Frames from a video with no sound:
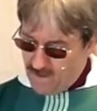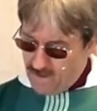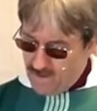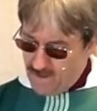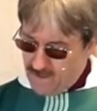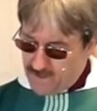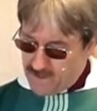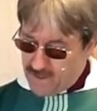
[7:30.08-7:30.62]

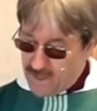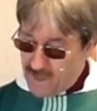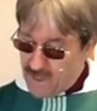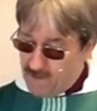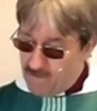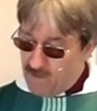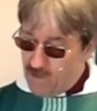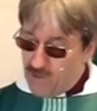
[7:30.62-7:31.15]
And to
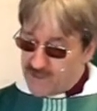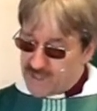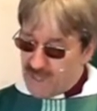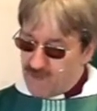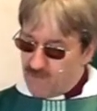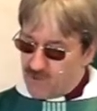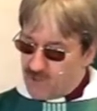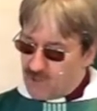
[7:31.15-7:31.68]
him who is
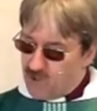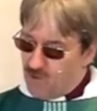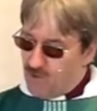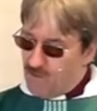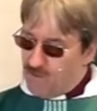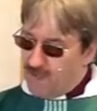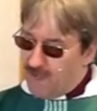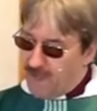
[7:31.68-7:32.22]
able to
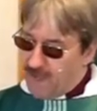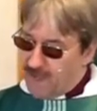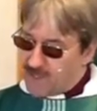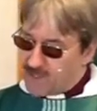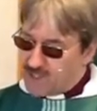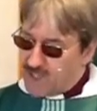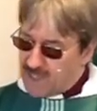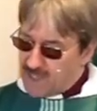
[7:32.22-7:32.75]
do
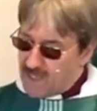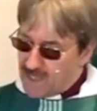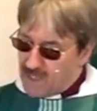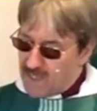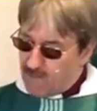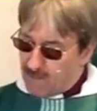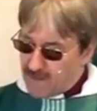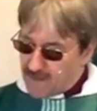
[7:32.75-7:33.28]
exceedingly
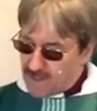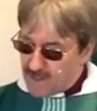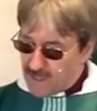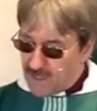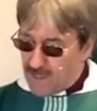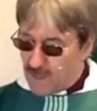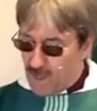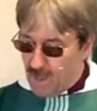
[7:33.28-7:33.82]

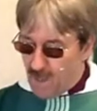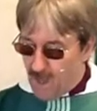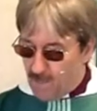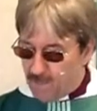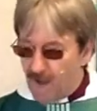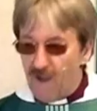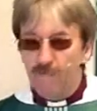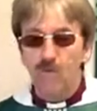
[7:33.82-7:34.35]
abundantly
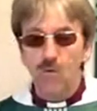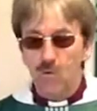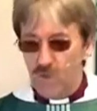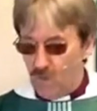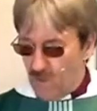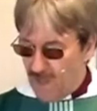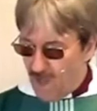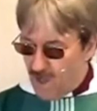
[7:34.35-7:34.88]
above all that
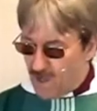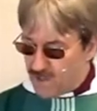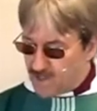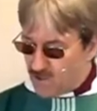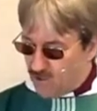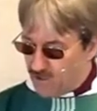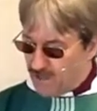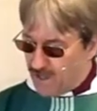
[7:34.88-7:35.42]
we ask
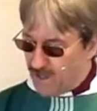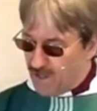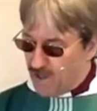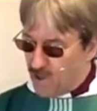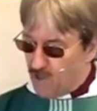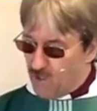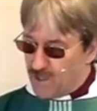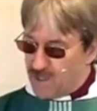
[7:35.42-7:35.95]
or think,
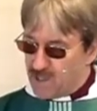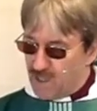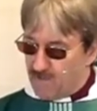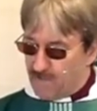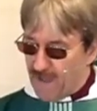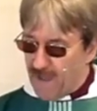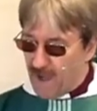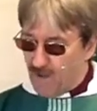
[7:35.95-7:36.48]
according to the
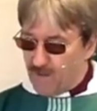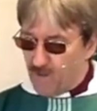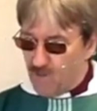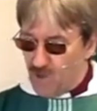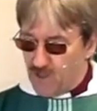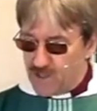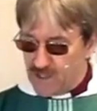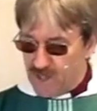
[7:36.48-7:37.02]
power that
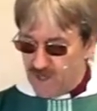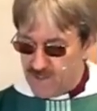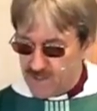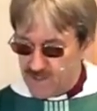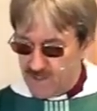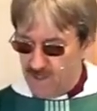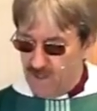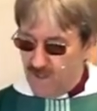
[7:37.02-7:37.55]
works in us
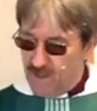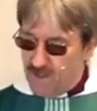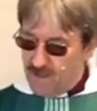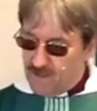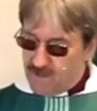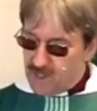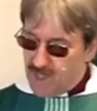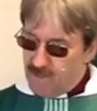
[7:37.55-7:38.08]

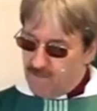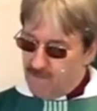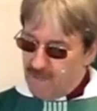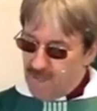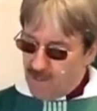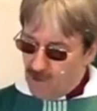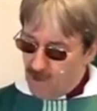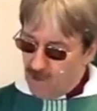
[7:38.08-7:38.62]
to him be
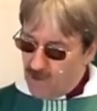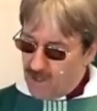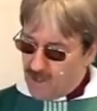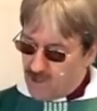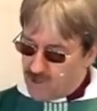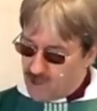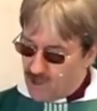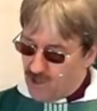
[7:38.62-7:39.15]
glory in the
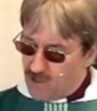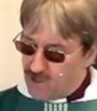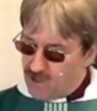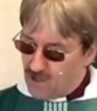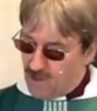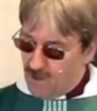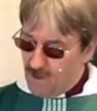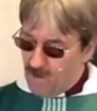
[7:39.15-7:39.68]
church
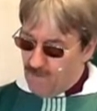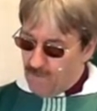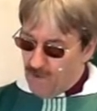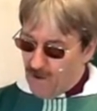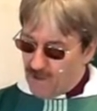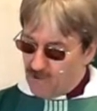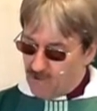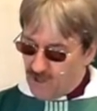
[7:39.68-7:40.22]

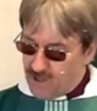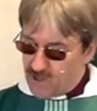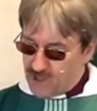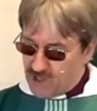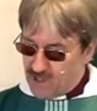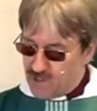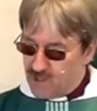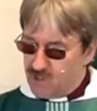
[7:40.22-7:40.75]
by Christ
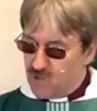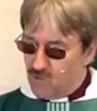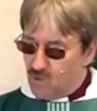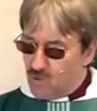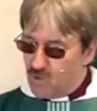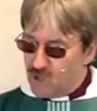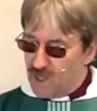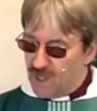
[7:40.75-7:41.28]
Jesus to
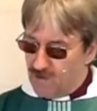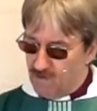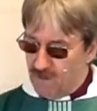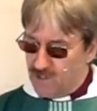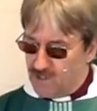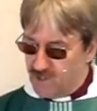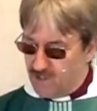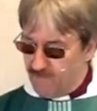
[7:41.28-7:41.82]
all
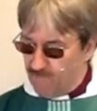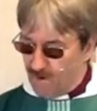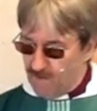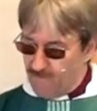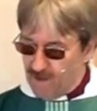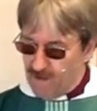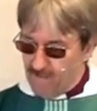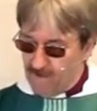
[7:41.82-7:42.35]
generations forever
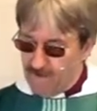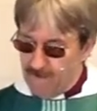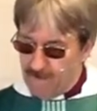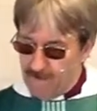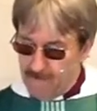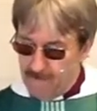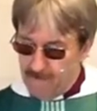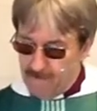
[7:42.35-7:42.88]
and ever.
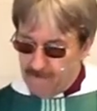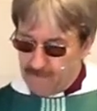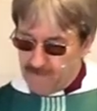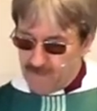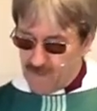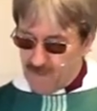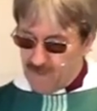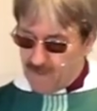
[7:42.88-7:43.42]

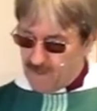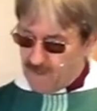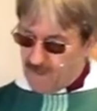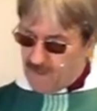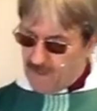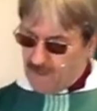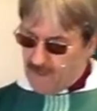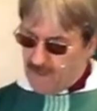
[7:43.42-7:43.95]

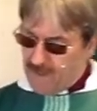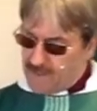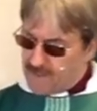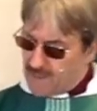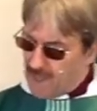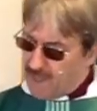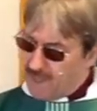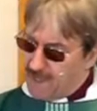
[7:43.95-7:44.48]
He's
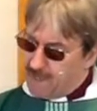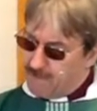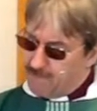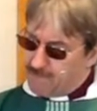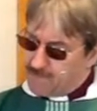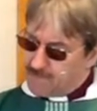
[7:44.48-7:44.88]
saying